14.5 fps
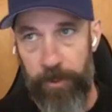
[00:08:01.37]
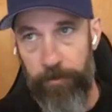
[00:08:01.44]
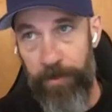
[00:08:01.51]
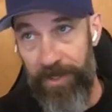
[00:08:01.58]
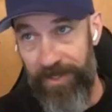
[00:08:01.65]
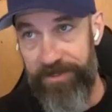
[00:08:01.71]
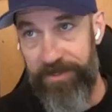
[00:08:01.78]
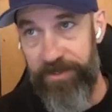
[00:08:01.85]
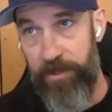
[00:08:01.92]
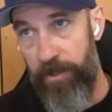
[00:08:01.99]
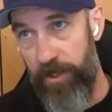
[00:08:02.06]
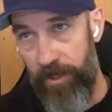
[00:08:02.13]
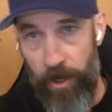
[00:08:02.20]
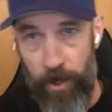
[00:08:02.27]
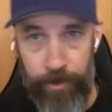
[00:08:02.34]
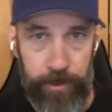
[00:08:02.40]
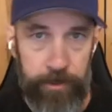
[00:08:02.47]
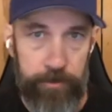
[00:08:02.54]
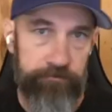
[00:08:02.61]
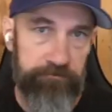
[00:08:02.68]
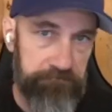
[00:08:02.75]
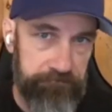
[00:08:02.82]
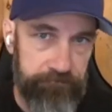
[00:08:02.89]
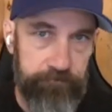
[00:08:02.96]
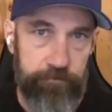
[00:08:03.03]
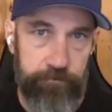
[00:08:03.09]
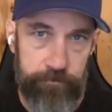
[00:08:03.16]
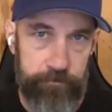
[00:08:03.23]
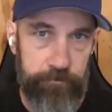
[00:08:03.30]
BEC and audit,
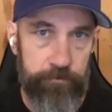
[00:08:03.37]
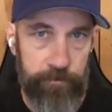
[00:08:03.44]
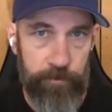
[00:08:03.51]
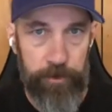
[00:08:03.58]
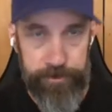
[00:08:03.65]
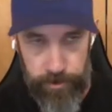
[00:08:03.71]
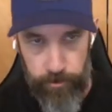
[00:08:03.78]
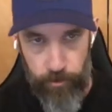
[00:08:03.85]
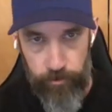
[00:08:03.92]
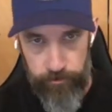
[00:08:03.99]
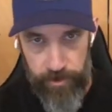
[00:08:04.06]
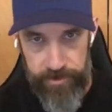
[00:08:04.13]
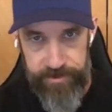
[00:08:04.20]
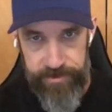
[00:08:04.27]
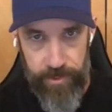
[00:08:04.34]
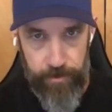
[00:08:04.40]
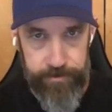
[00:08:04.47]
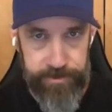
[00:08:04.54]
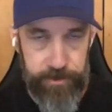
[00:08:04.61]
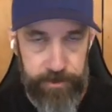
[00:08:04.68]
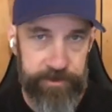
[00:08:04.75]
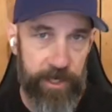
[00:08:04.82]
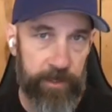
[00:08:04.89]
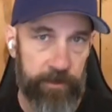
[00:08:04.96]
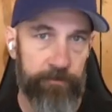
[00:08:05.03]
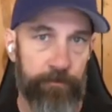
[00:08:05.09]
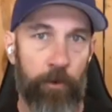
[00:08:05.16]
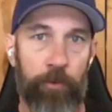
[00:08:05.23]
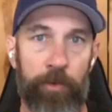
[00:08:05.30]
those are exams that you can take
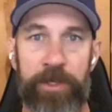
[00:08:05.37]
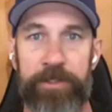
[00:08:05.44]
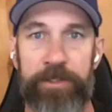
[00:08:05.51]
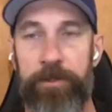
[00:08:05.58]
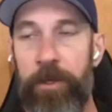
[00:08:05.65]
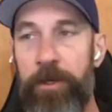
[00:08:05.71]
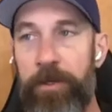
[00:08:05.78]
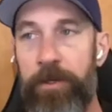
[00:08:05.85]
in 4 weeks.